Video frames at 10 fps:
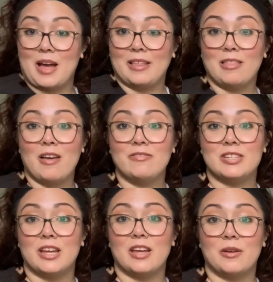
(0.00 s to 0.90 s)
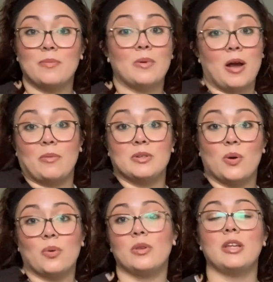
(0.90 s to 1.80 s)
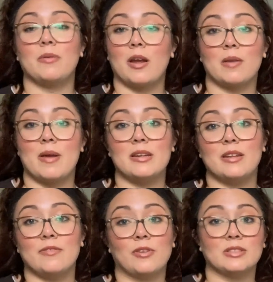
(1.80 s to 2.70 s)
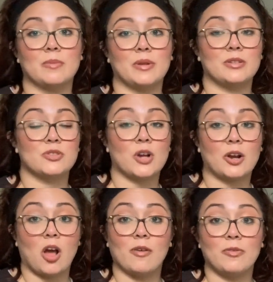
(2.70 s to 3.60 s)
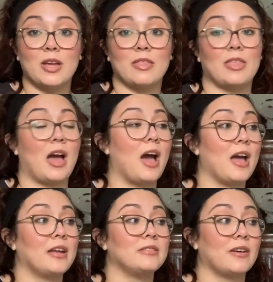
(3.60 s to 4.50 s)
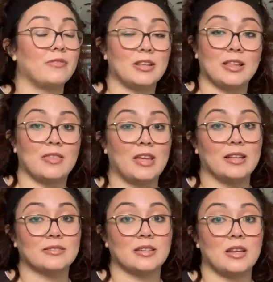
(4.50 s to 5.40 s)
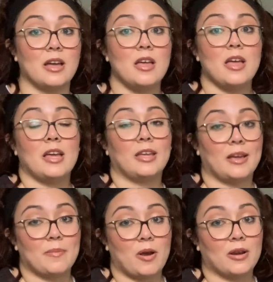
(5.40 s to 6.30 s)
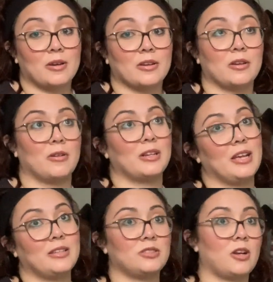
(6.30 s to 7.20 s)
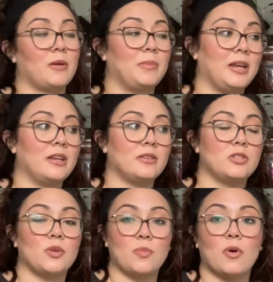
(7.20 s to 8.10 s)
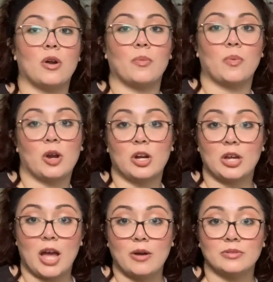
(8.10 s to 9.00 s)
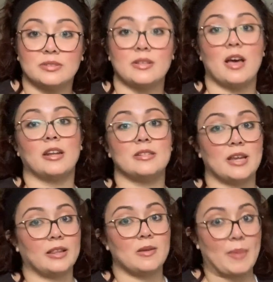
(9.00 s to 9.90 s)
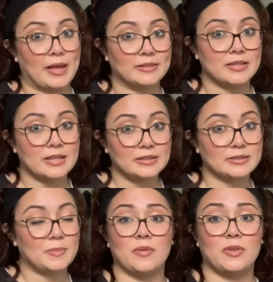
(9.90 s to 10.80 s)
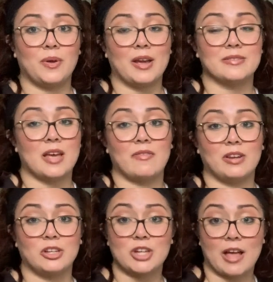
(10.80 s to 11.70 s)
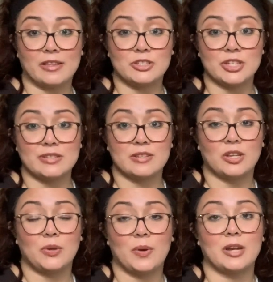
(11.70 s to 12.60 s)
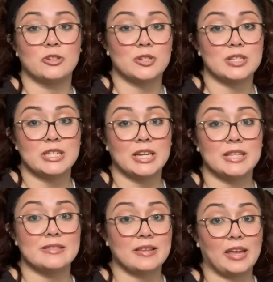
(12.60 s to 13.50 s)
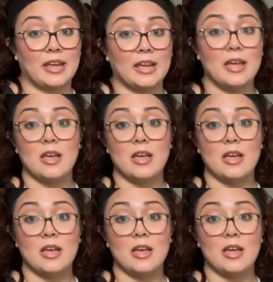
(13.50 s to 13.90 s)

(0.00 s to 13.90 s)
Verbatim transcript: loved it. I would totally recommend it for someone to start off with. I definitely think it's gonna kickstart me to do more workouts on a daily basis. If you guys have any challenges that you are interested in seeing